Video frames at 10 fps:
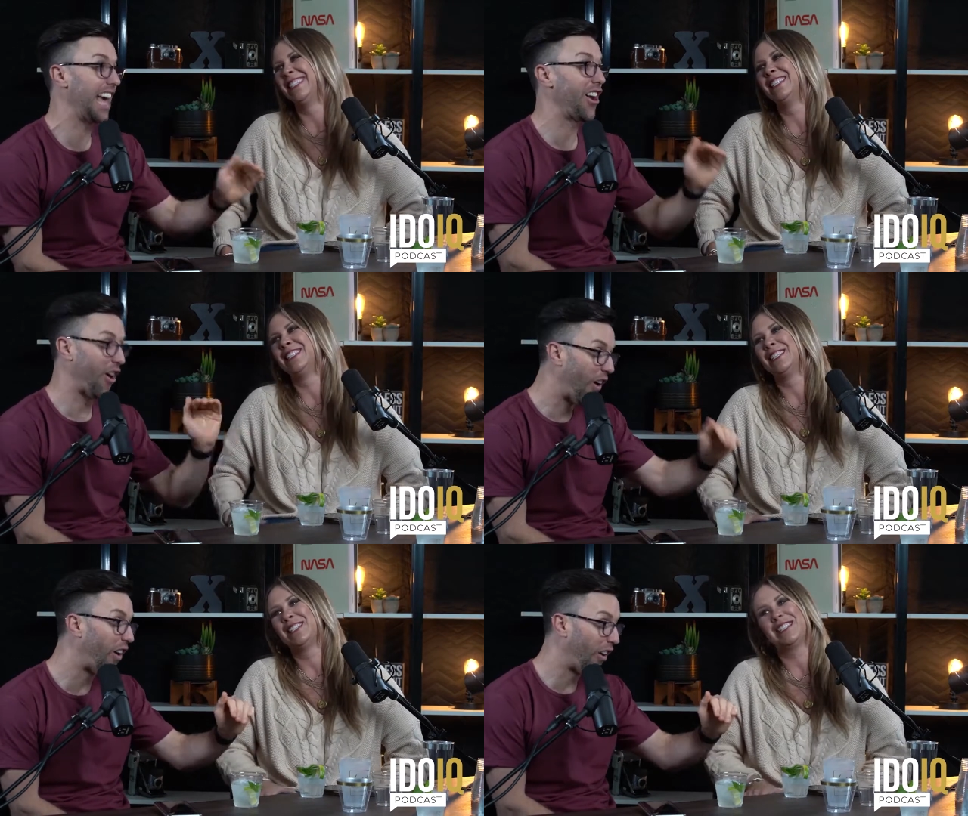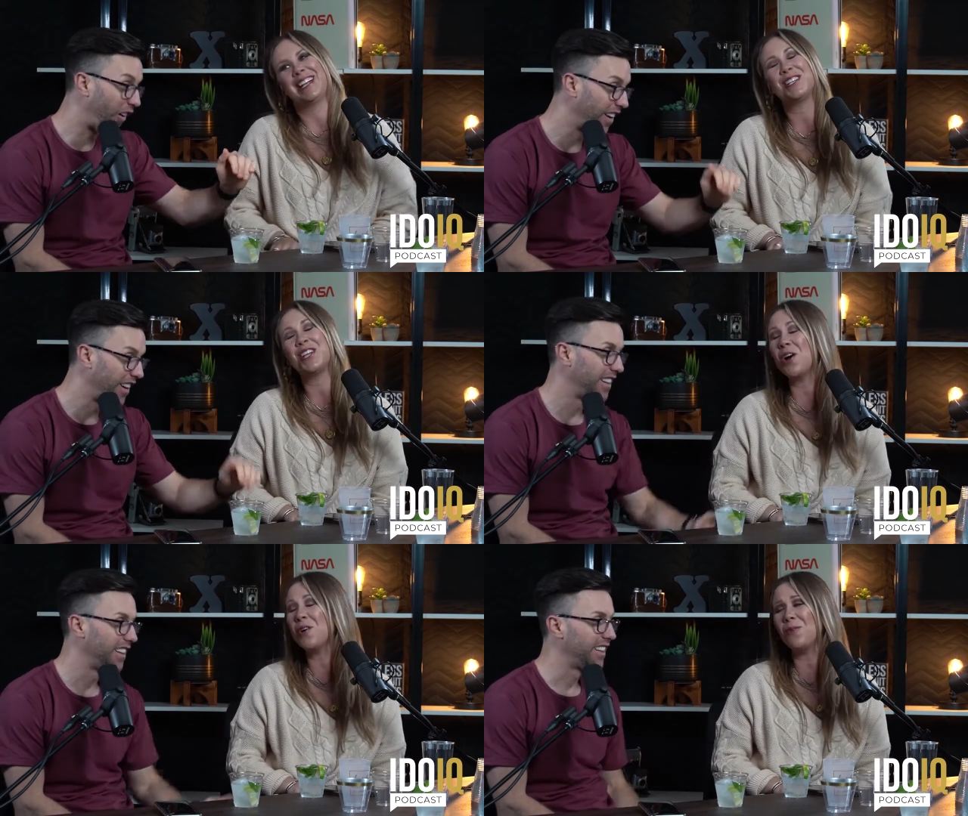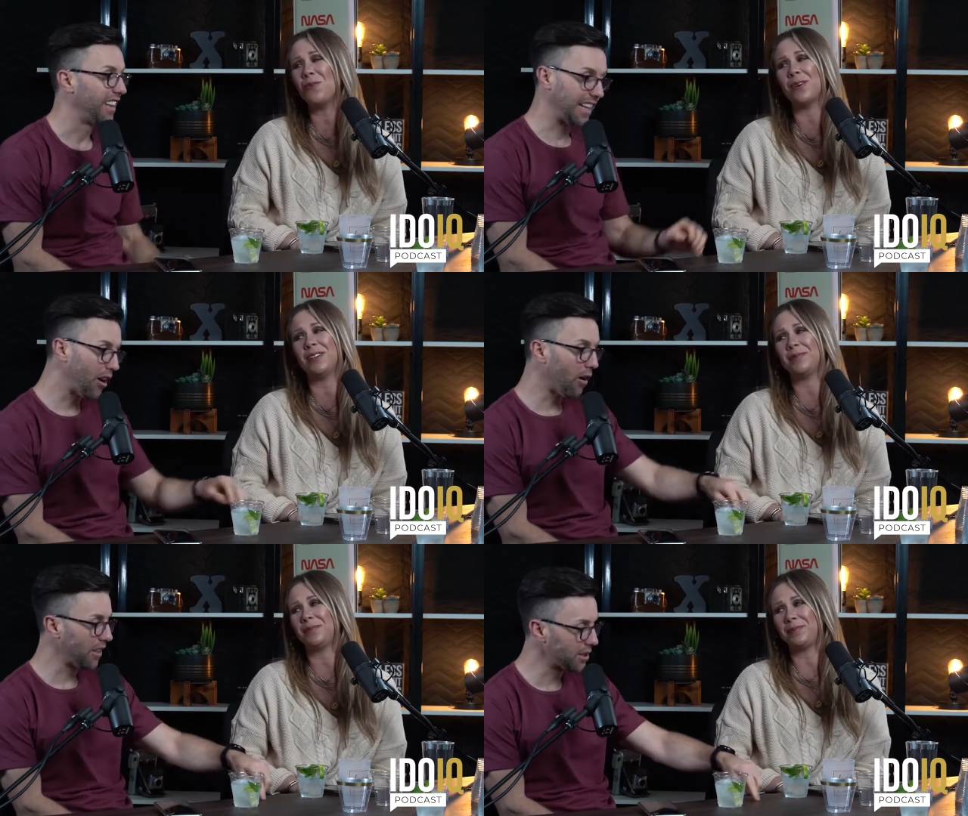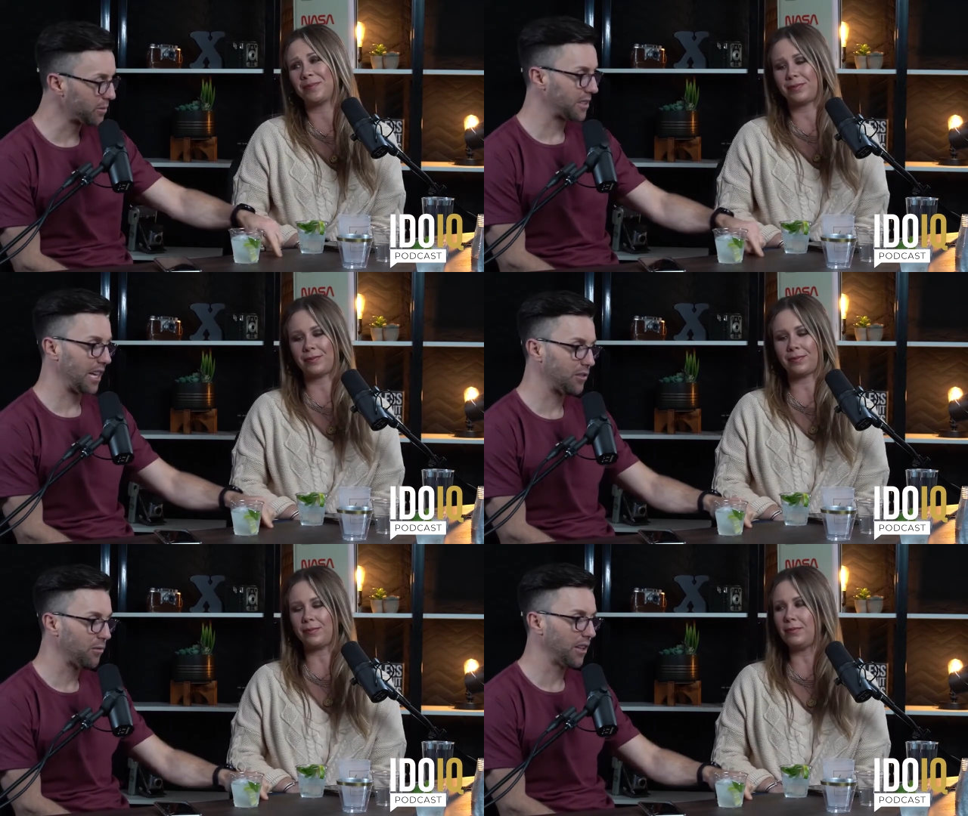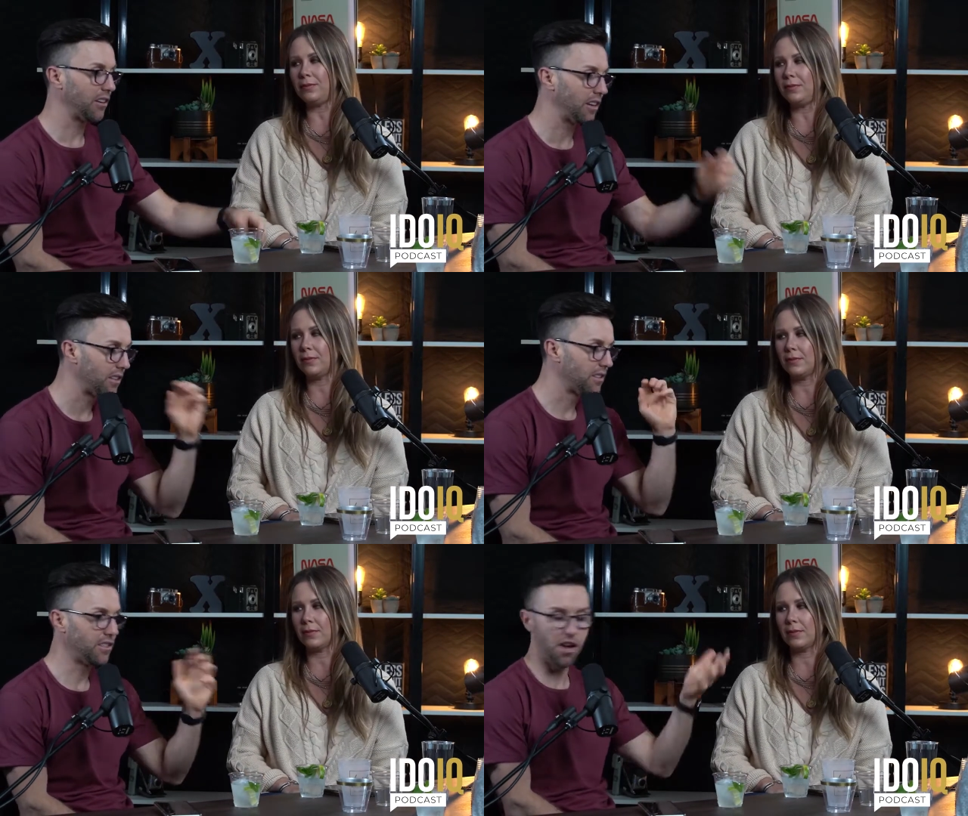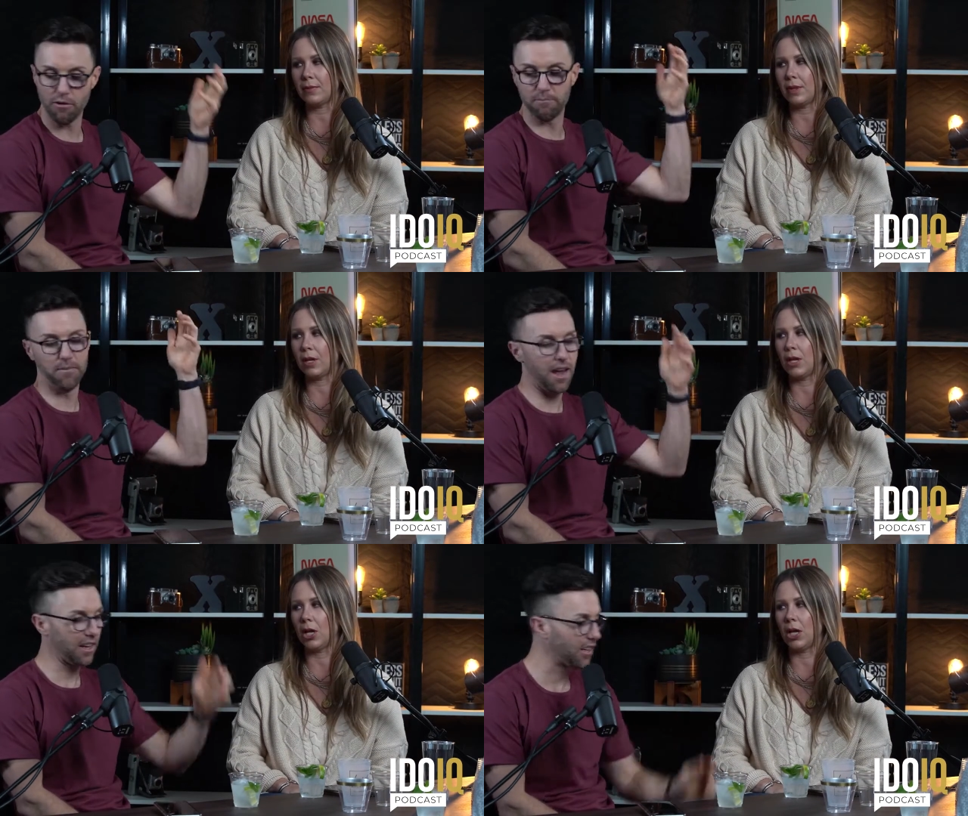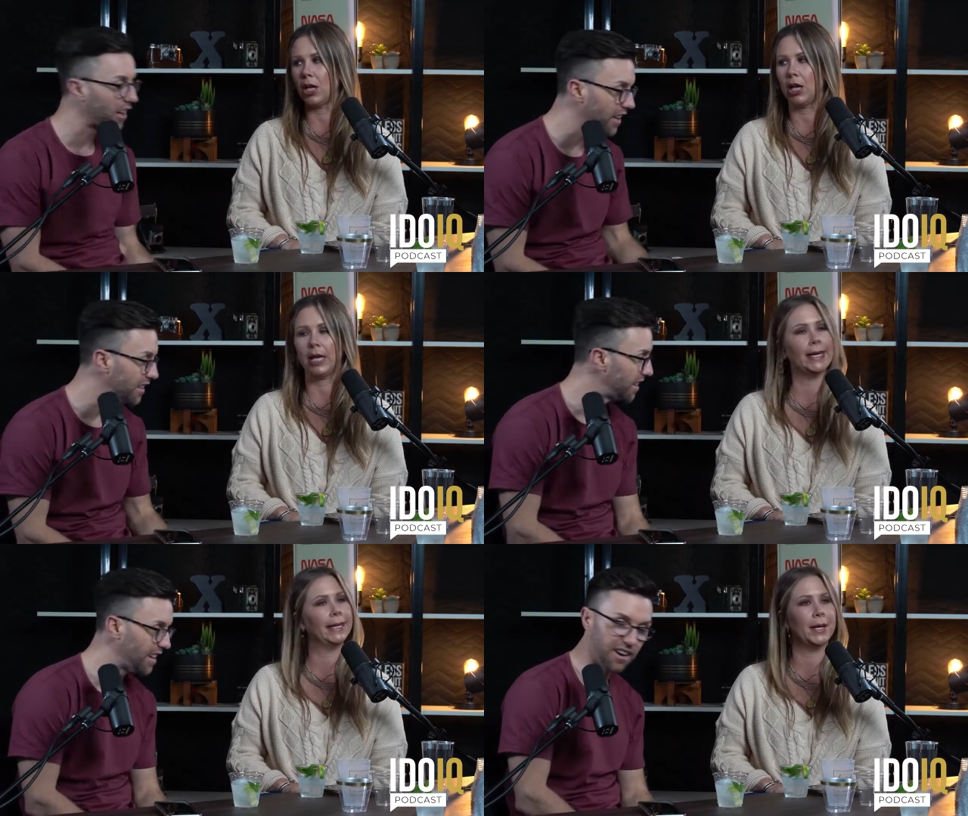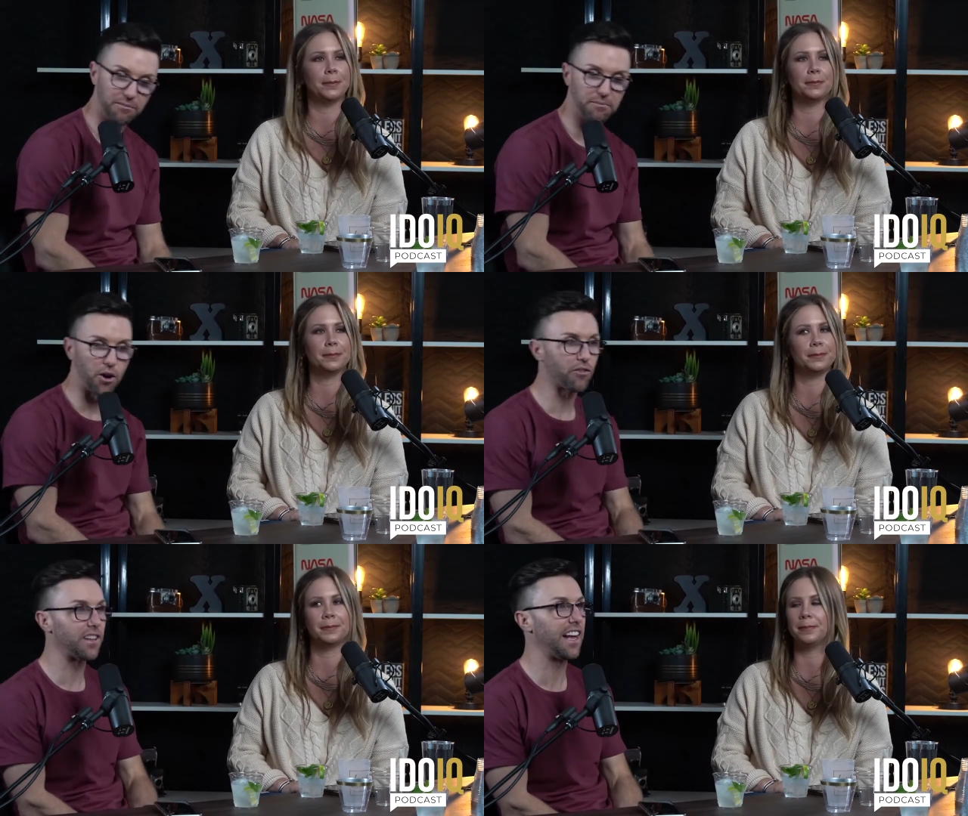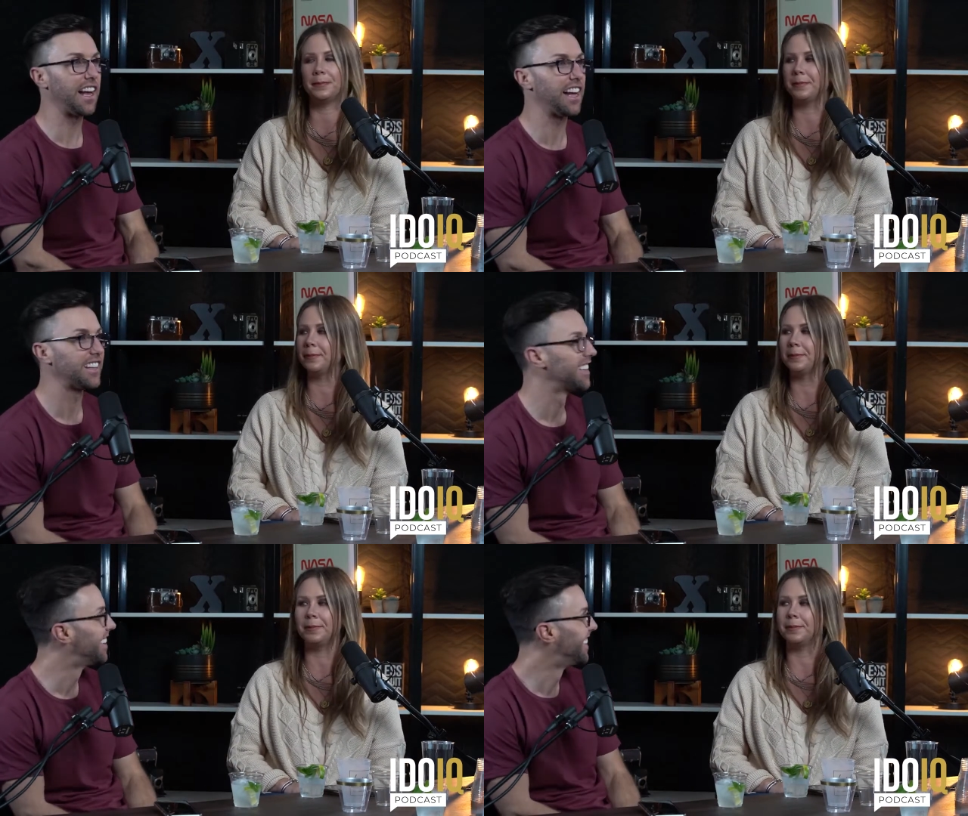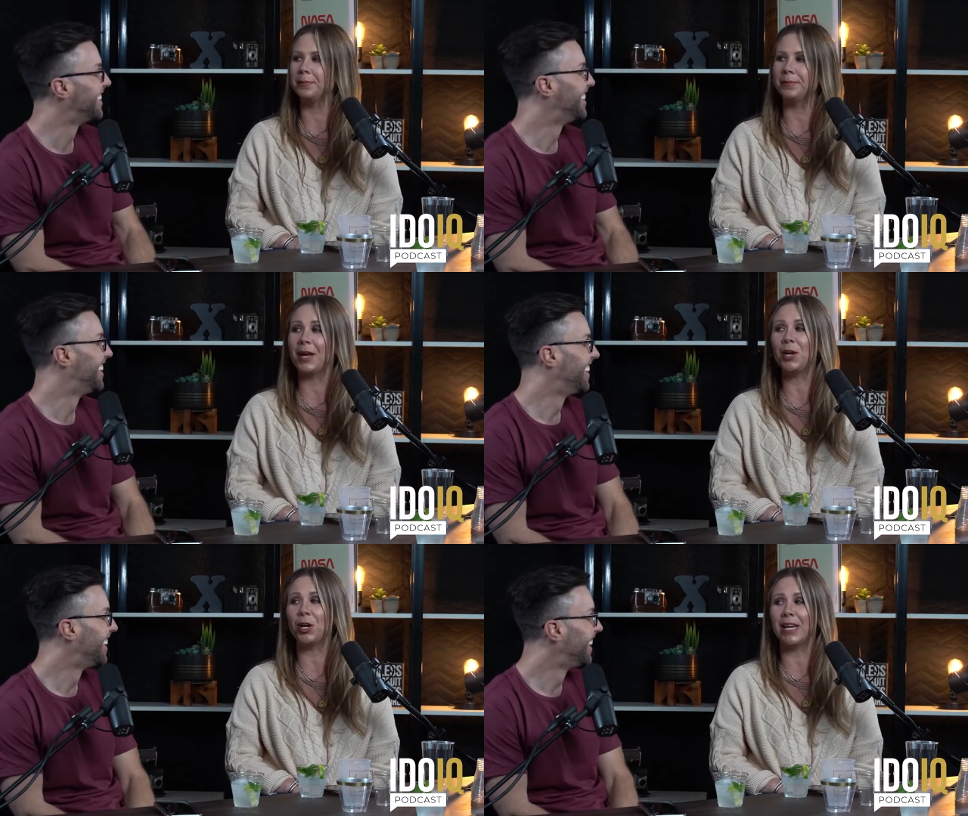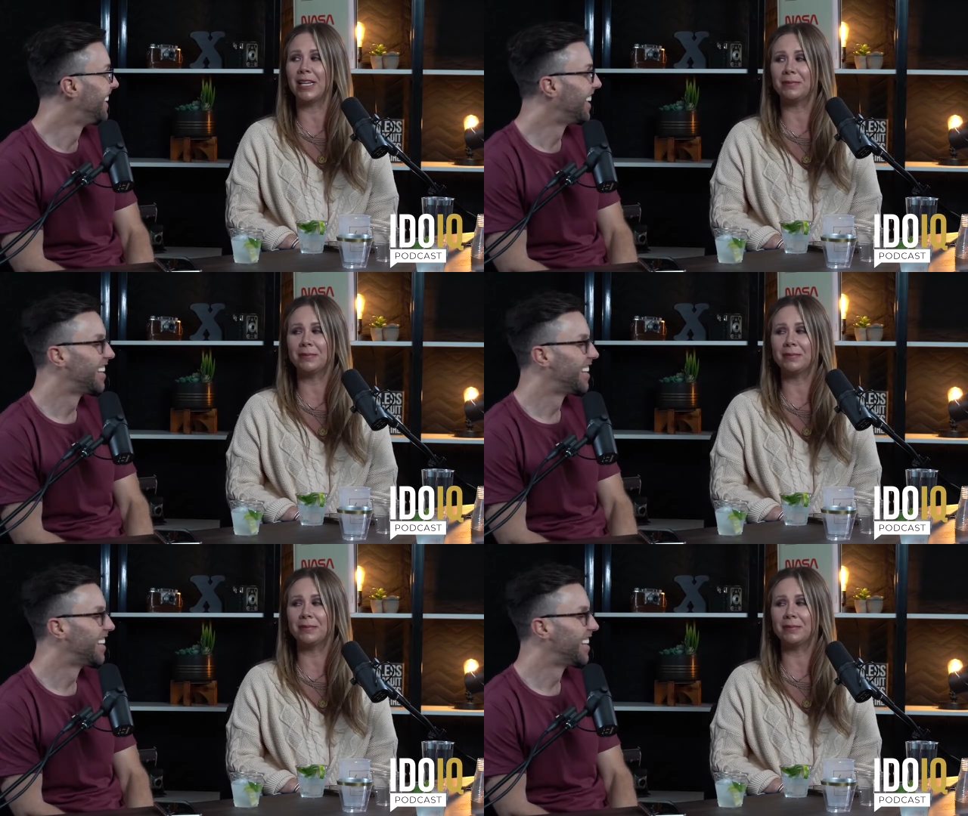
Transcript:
Speaker 1: at all. I know. Like, oh, this one sounds really good. Nope, not good. Nope, no. over that. Mm I agree.